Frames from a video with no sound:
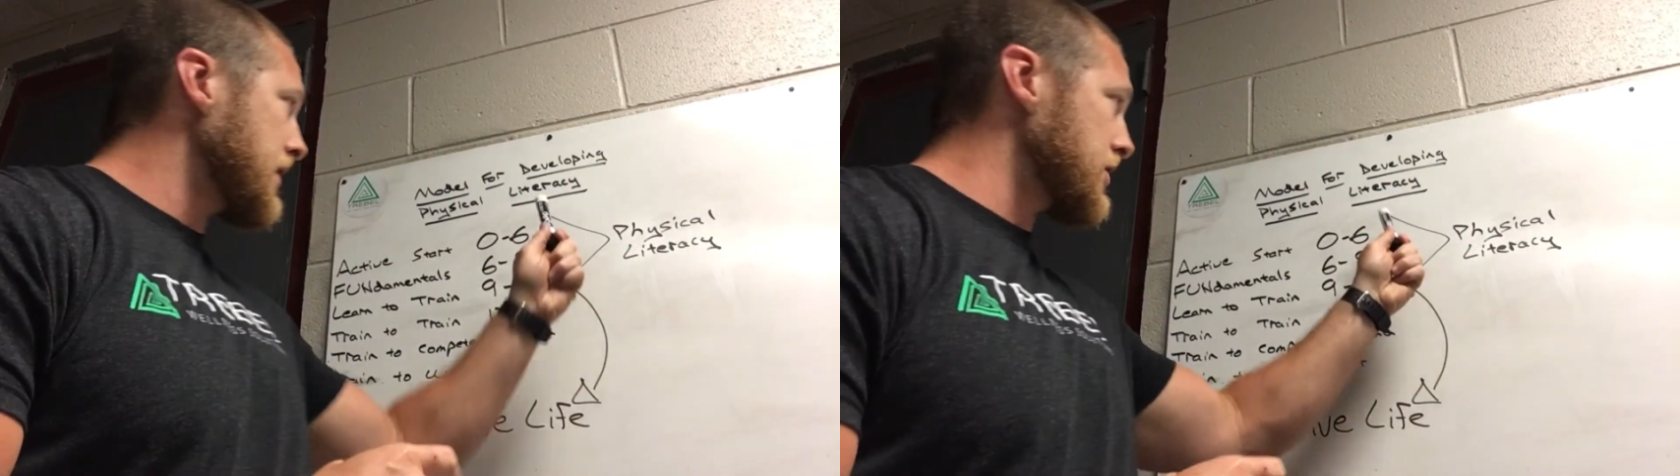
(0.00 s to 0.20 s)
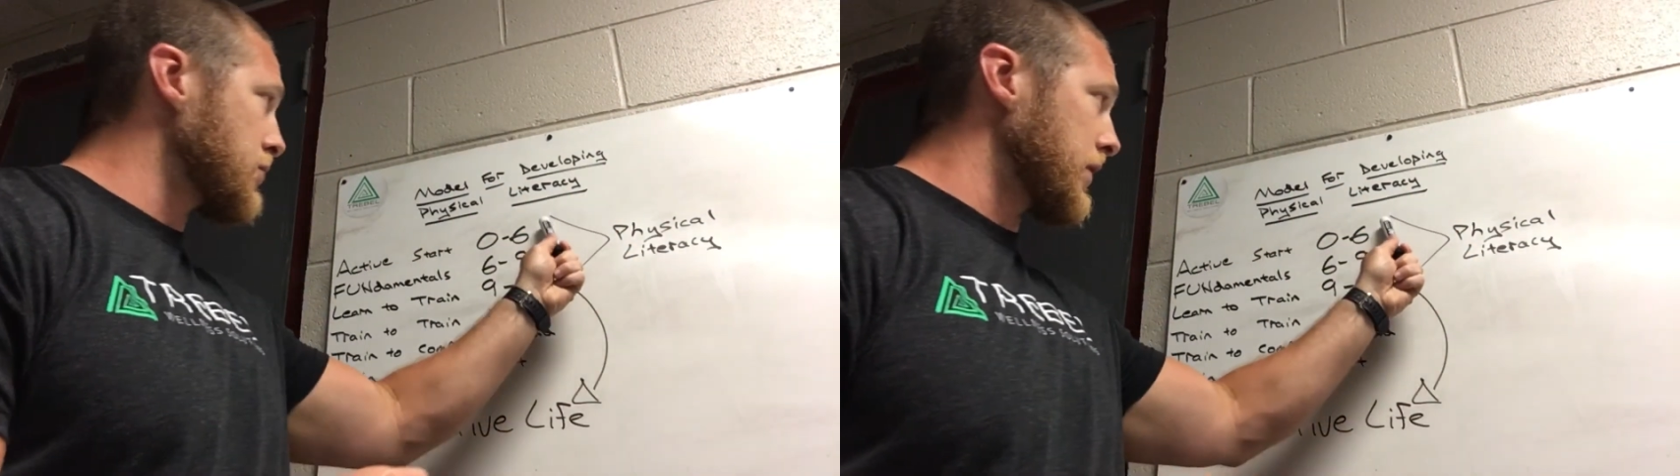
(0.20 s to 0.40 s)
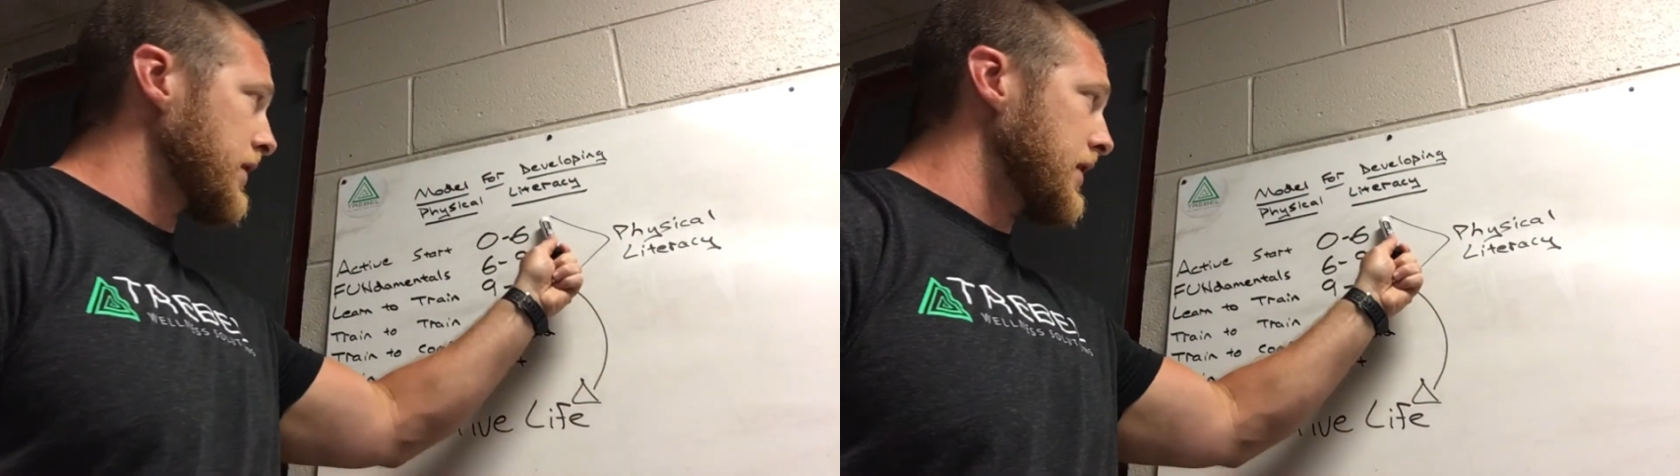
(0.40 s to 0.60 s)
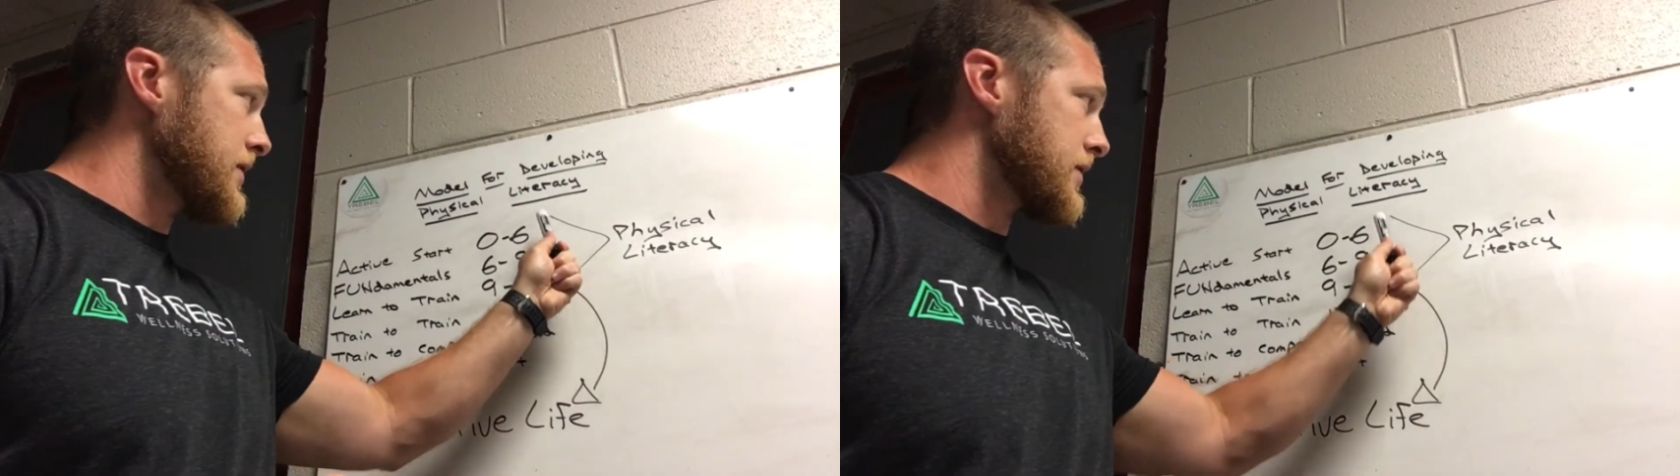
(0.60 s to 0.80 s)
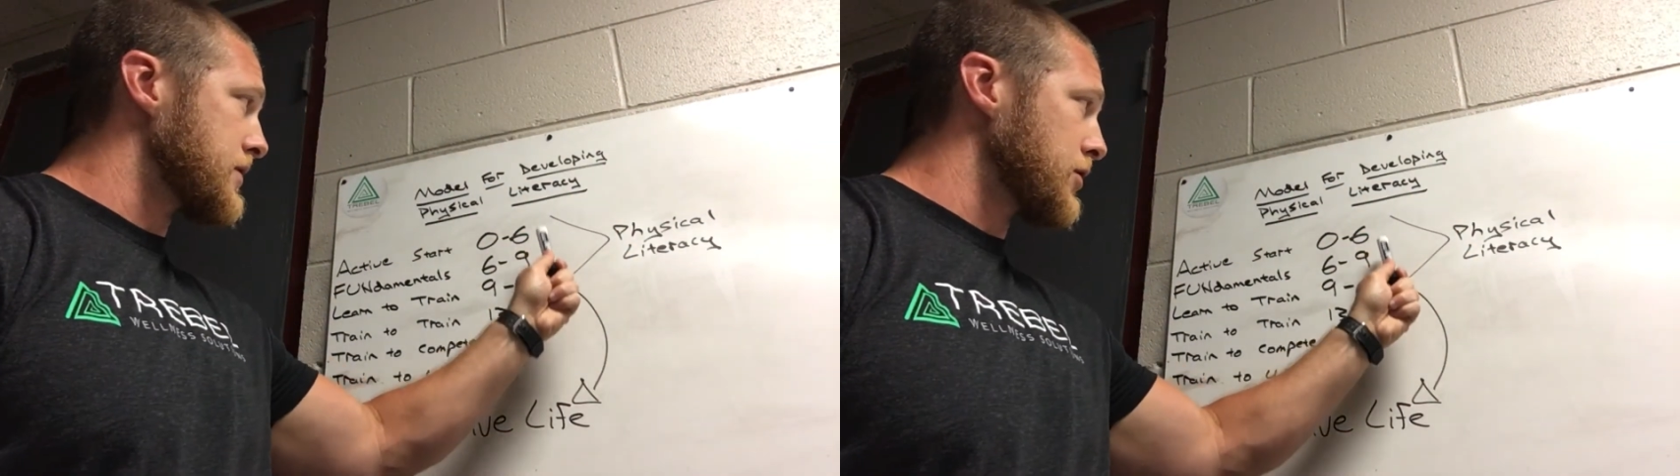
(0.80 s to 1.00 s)
each one of
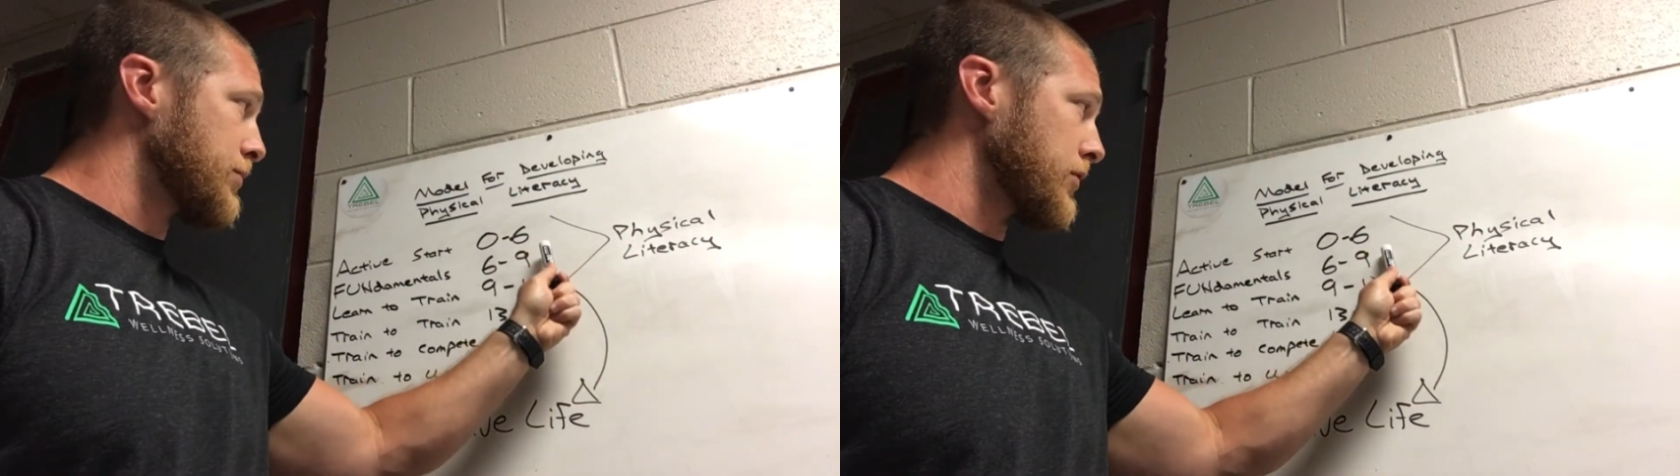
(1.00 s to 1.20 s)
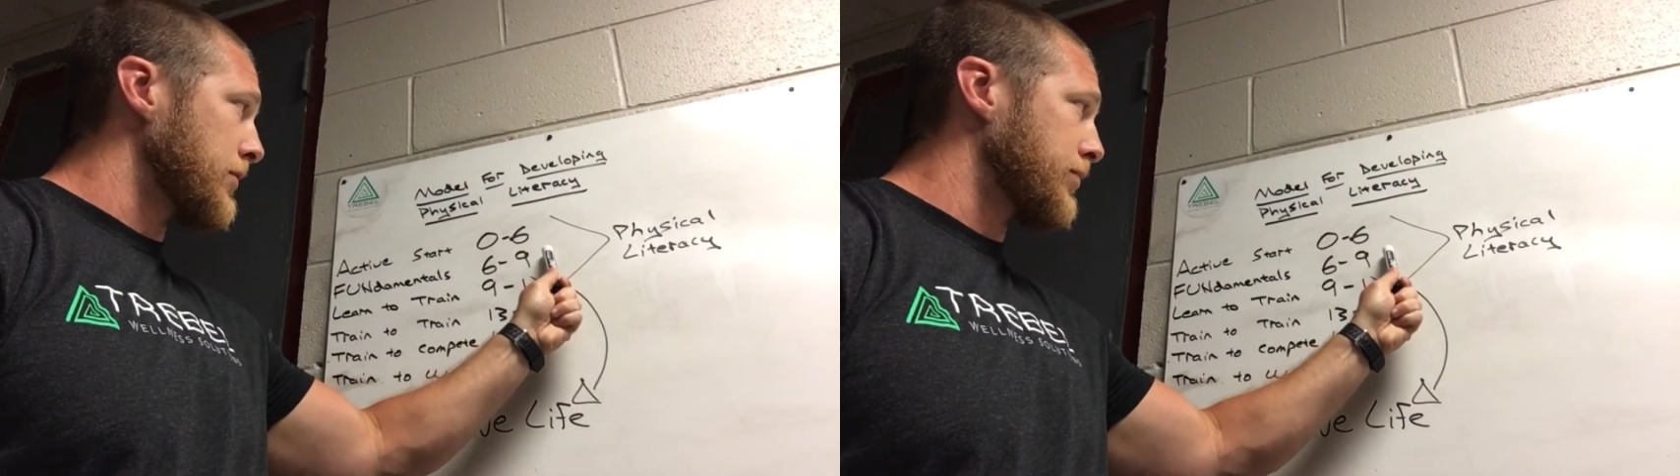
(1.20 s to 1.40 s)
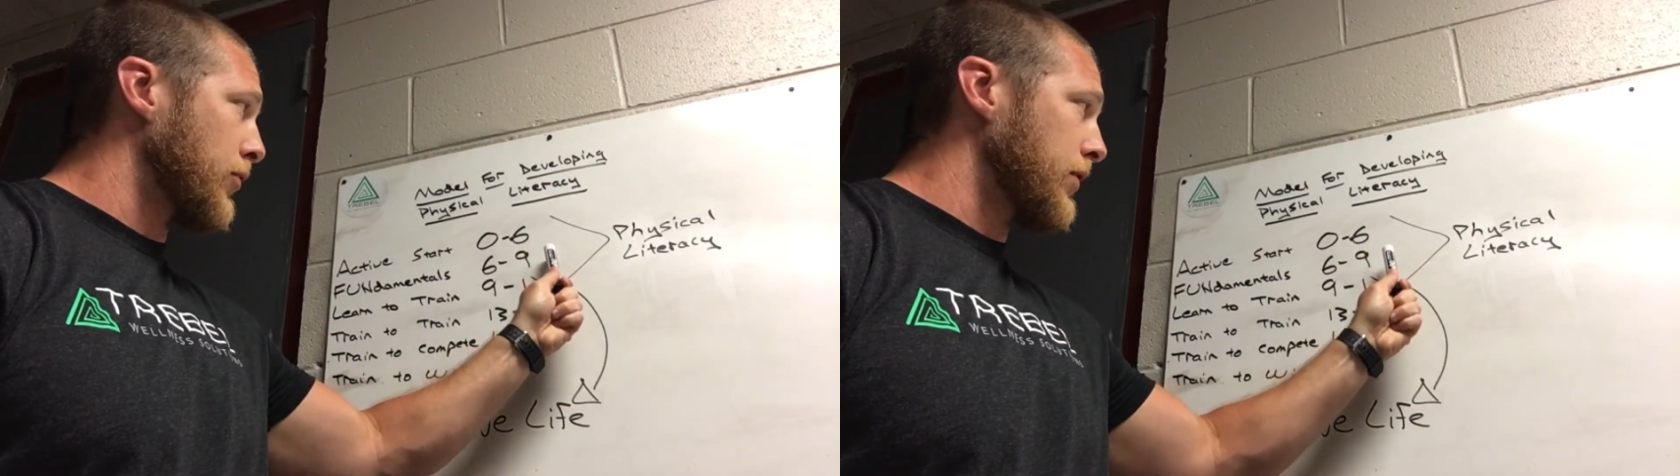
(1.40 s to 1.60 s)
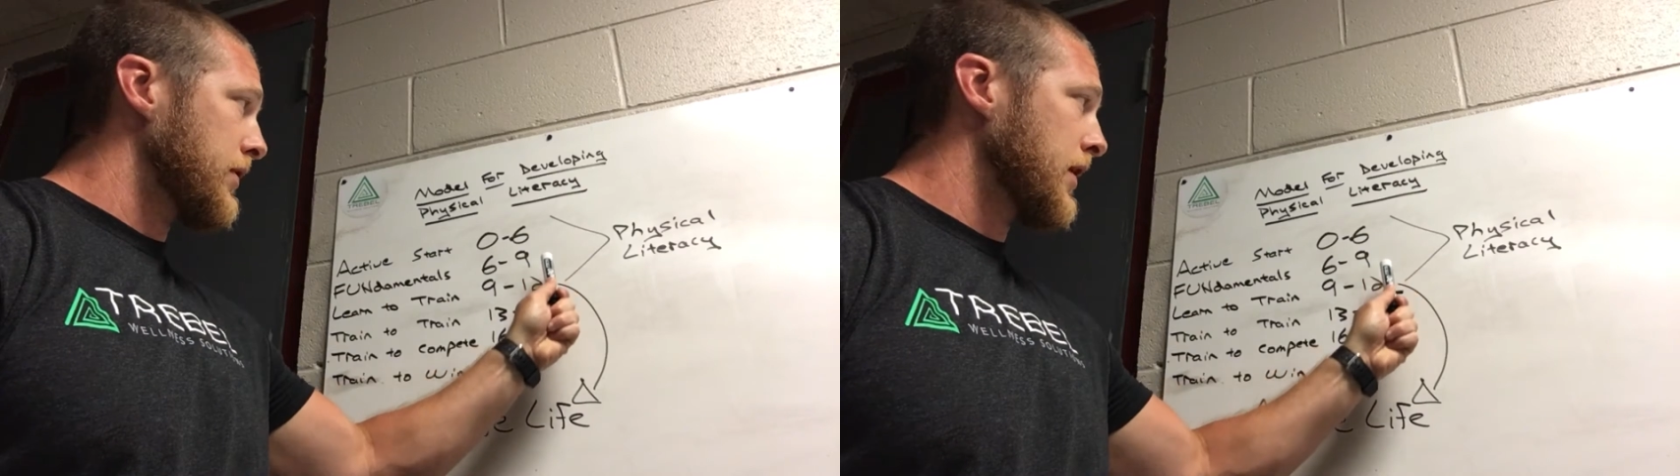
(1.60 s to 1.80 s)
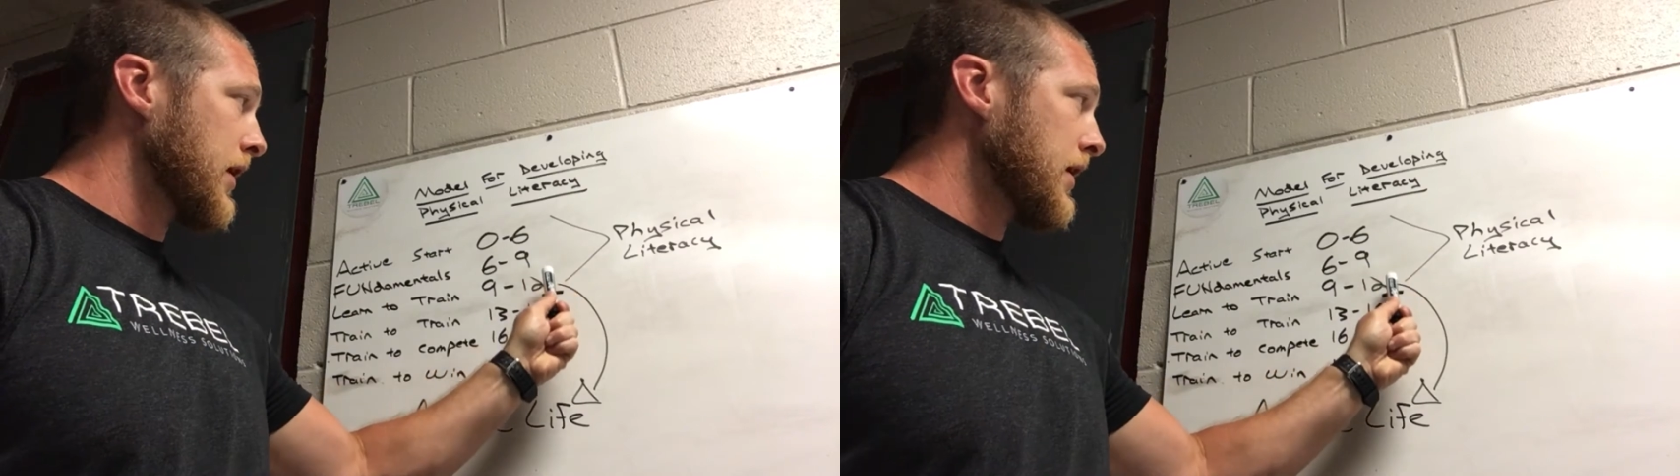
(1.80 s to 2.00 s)
these is super
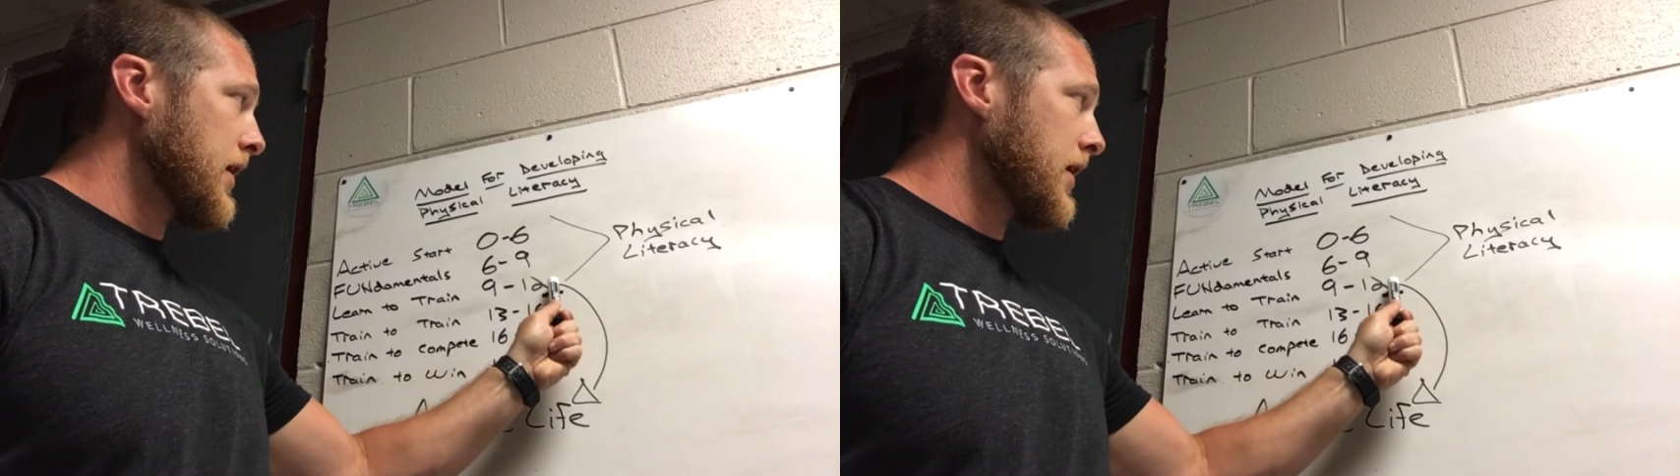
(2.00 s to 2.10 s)
important.